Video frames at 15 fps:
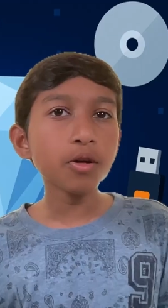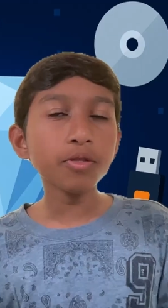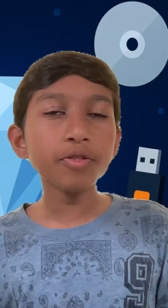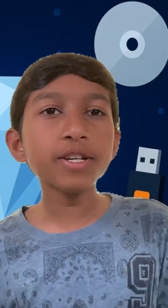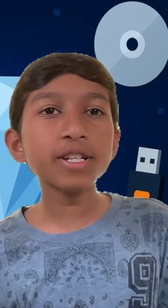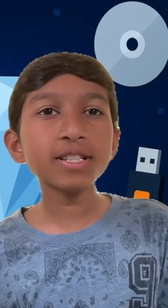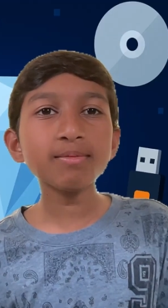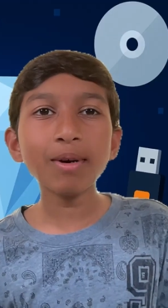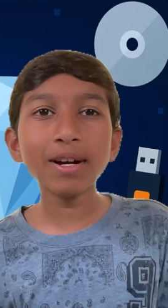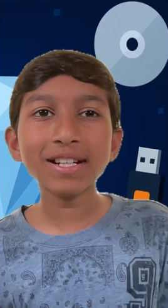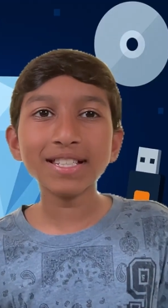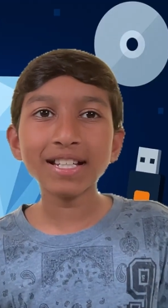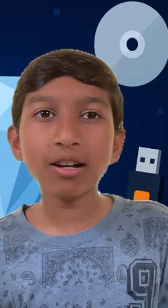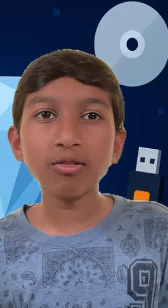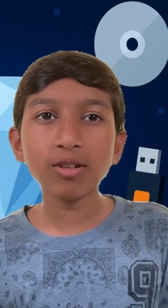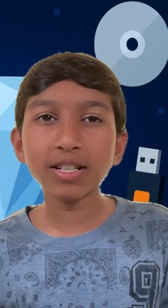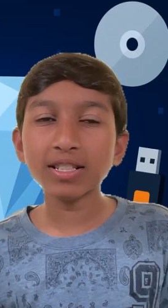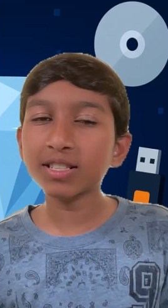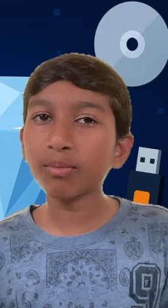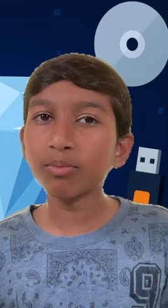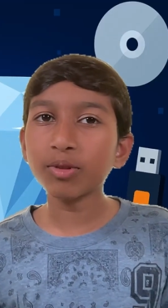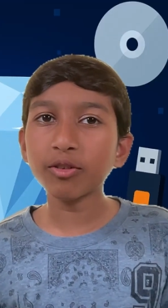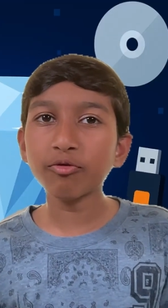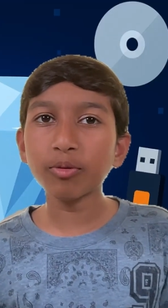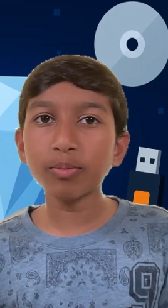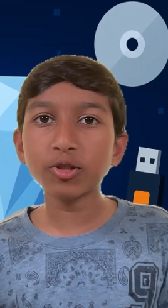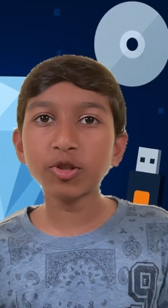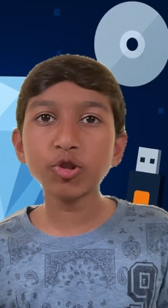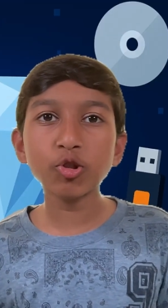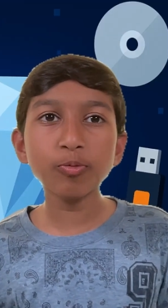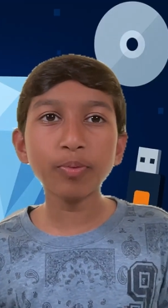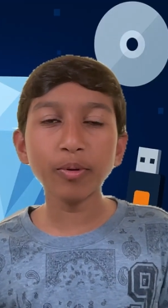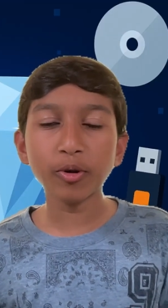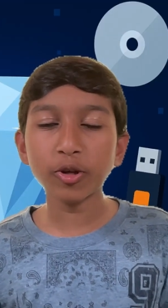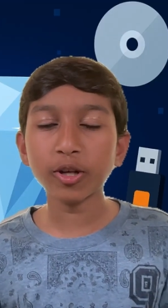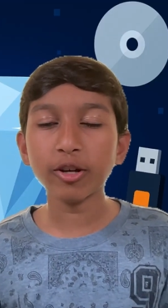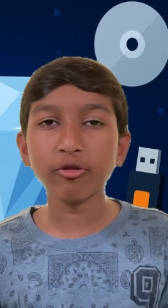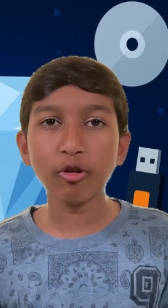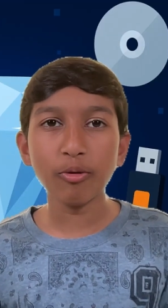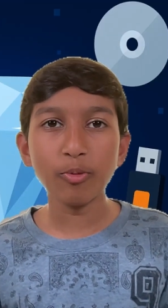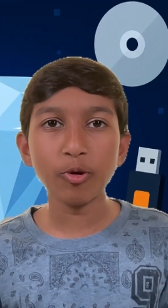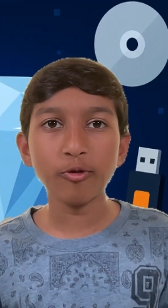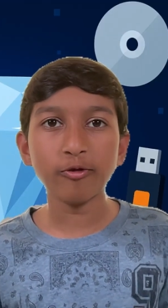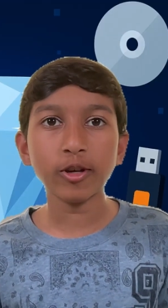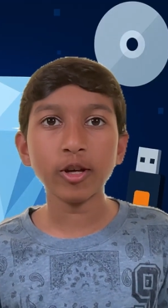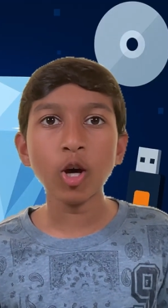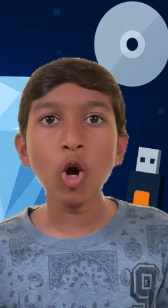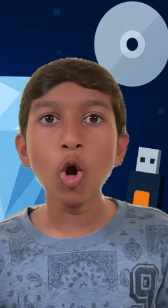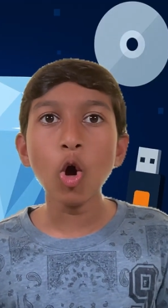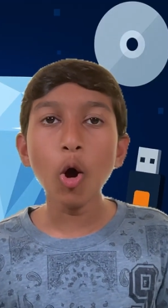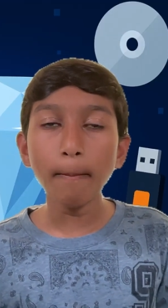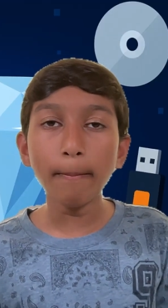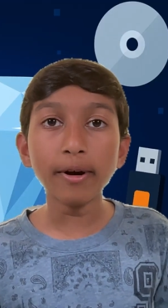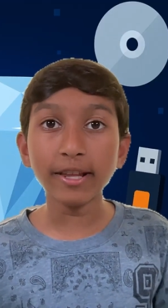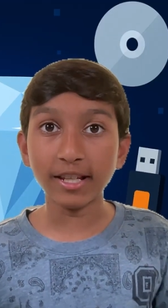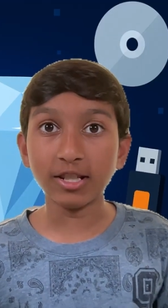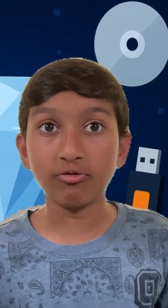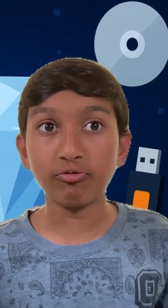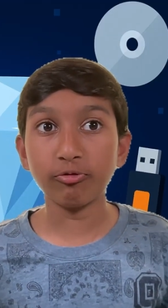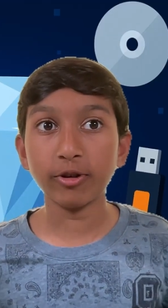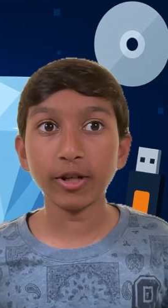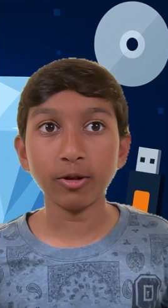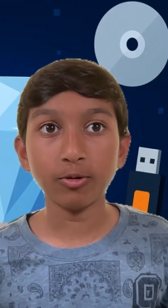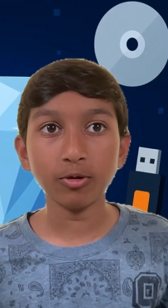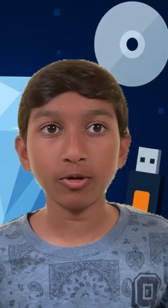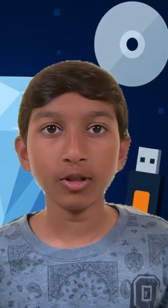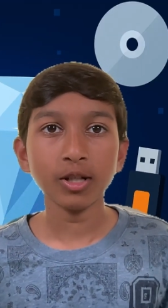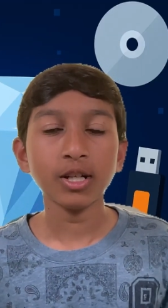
This might sound like something from a superhero movie, but it's real.